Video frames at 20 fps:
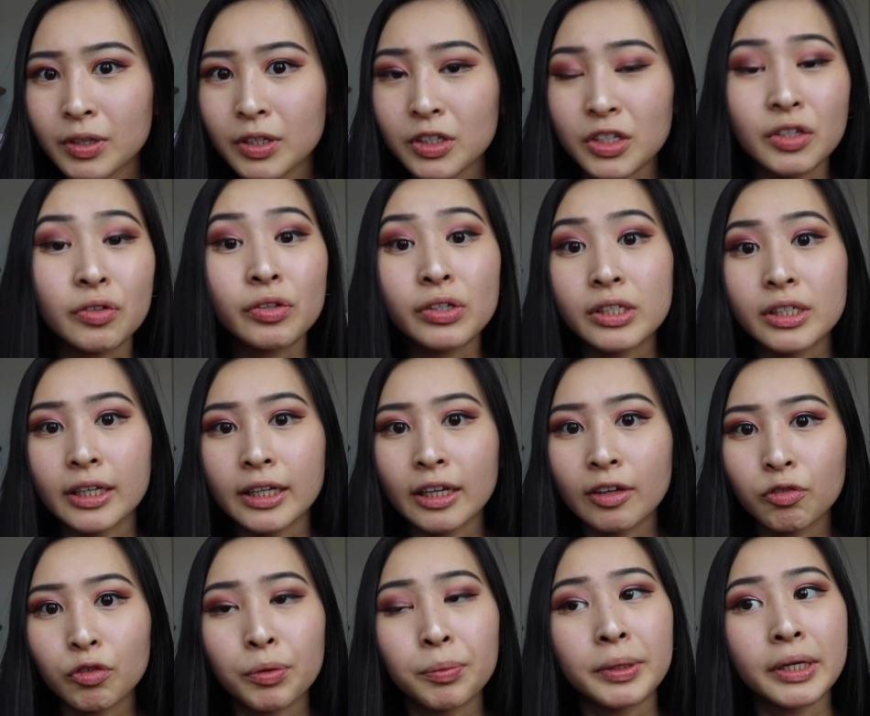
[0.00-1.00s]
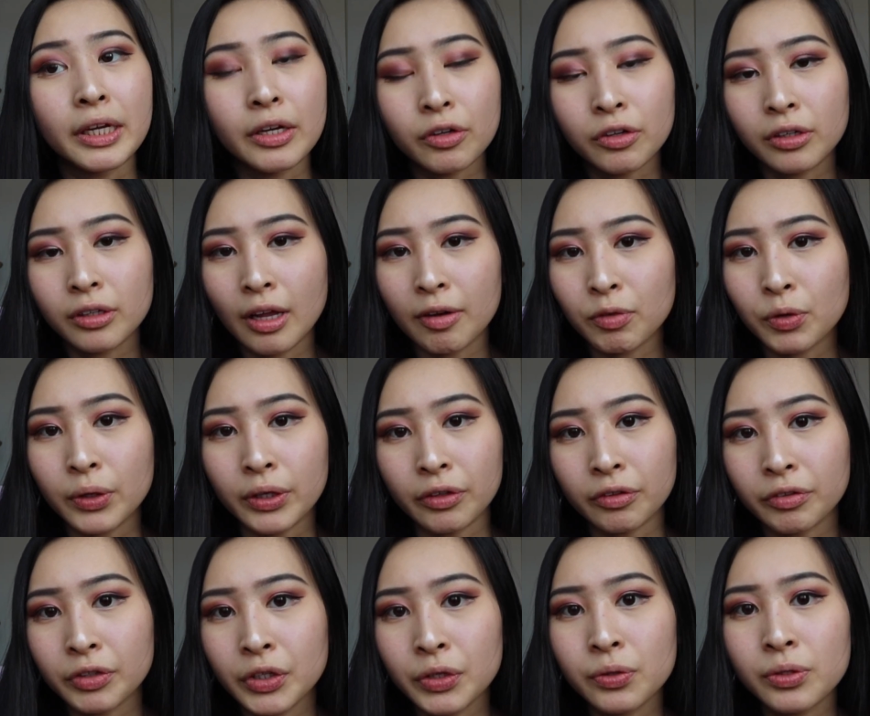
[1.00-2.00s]
just for studying for beginner level
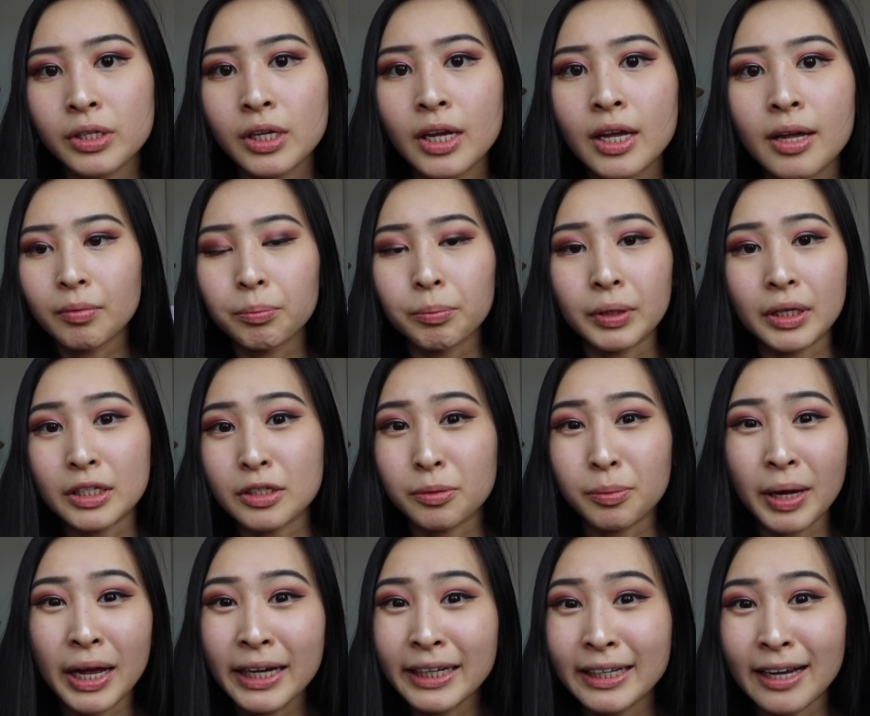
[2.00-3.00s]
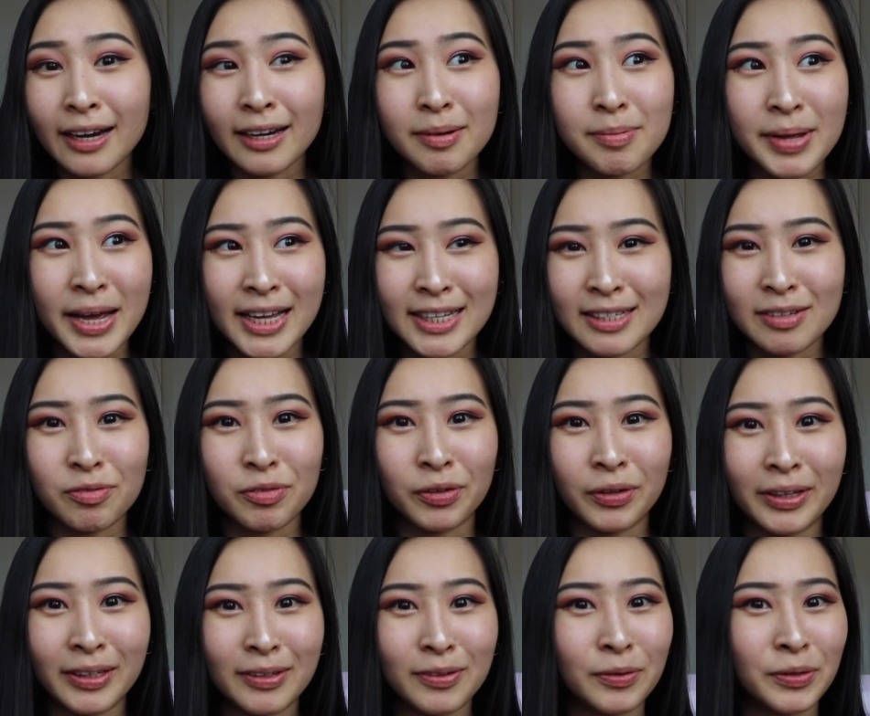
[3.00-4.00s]
interviews because they're probably not going to be asking for
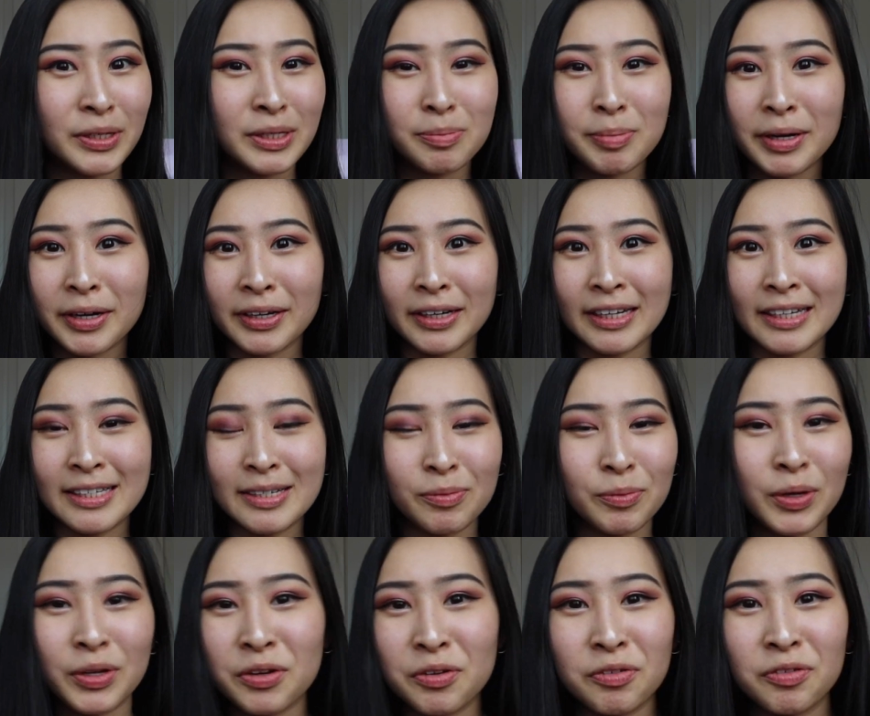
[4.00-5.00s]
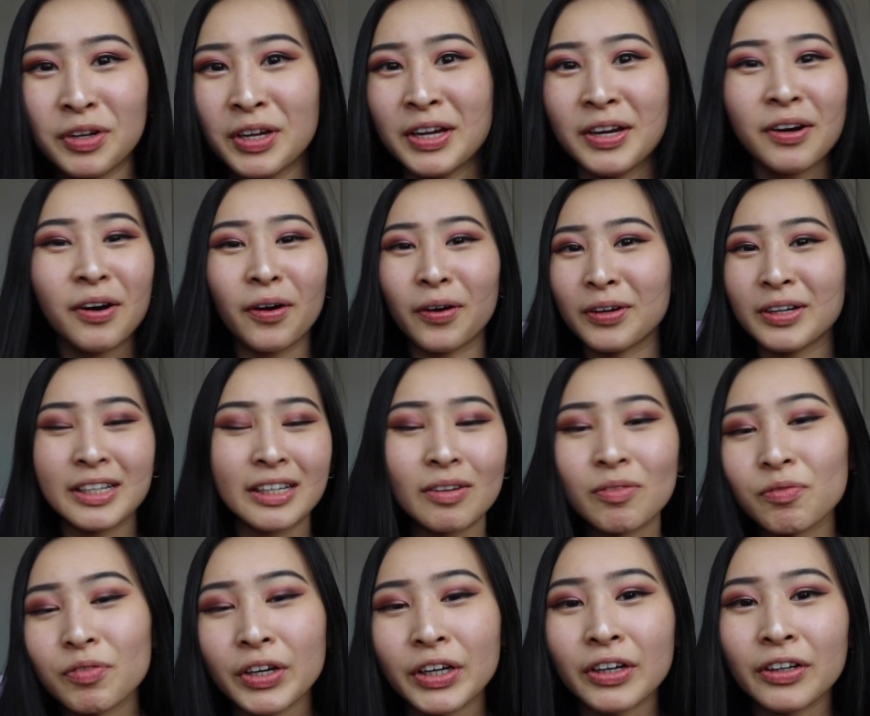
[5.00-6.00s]
like your experience and what you've already
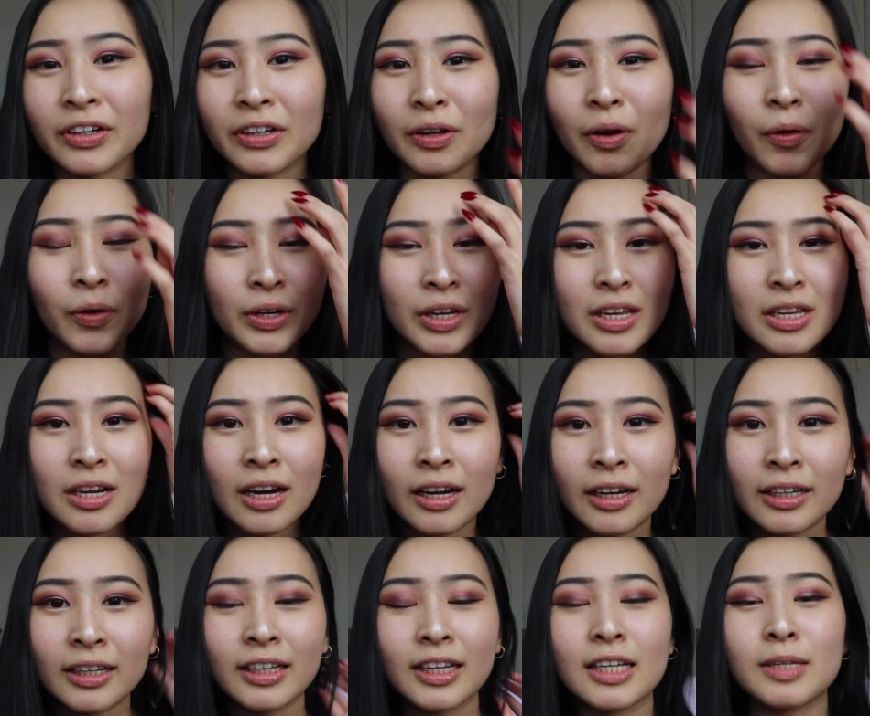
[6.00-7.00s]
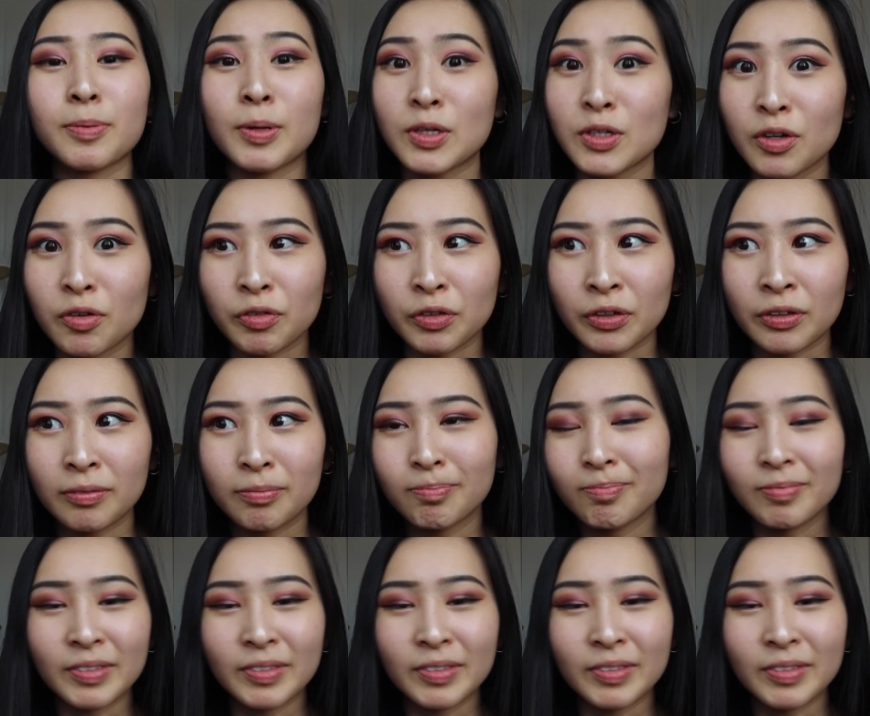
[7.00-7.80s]
configured and already done, especially if you're,